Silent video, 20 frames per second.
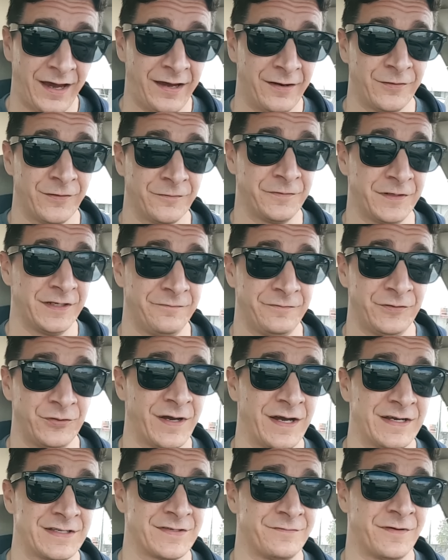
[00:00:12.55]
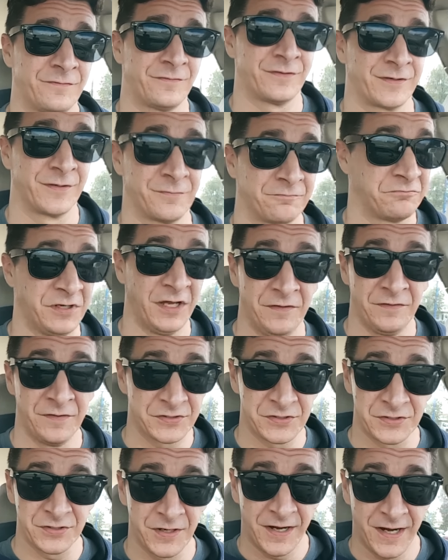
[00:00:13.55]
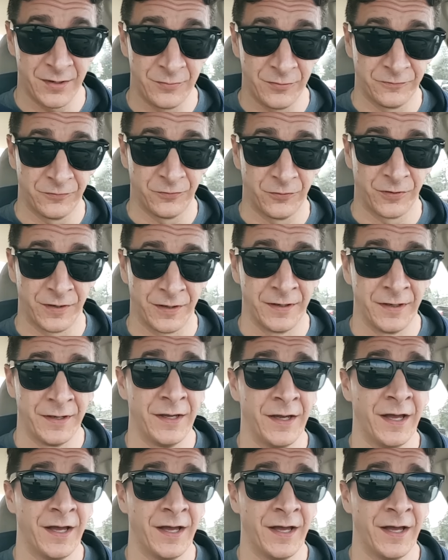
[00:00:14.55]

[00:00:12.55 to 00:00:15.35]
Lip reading: I don't know if any of you guys have ever done this to your hair before.